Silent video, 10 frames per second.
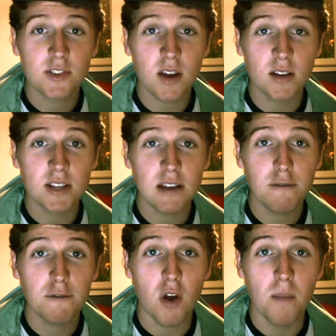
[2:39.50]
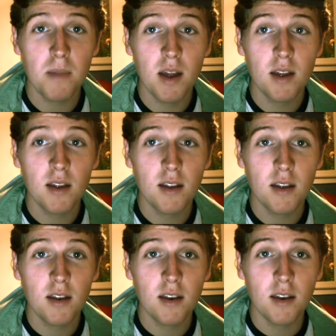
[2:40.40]
starting from
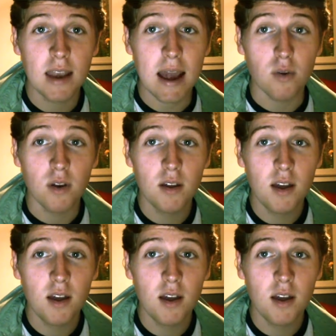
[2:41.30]
now.